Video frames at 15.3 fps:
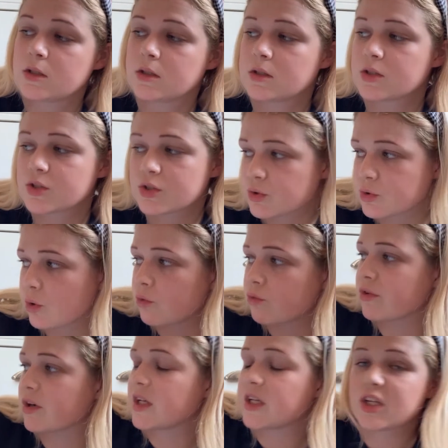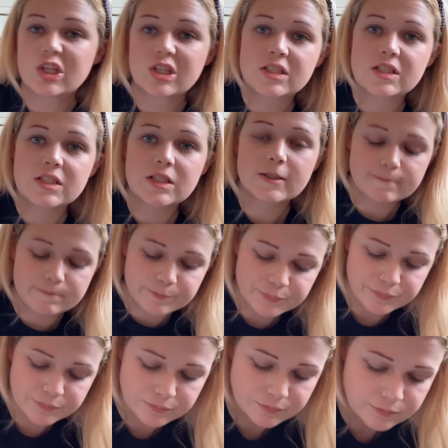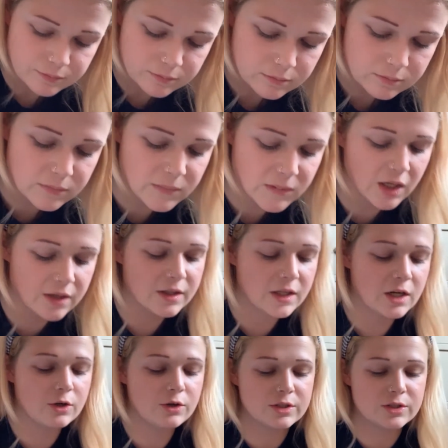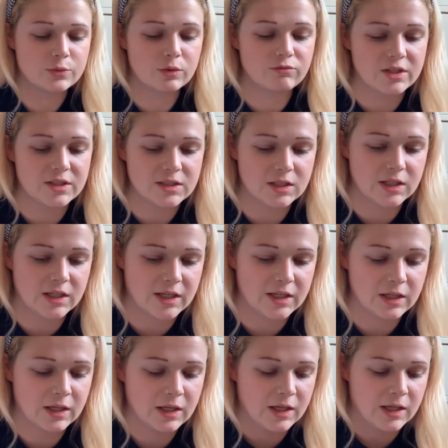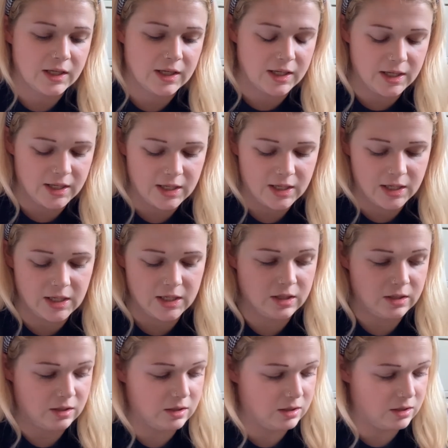It's not really good, is it? And then I got this one recently in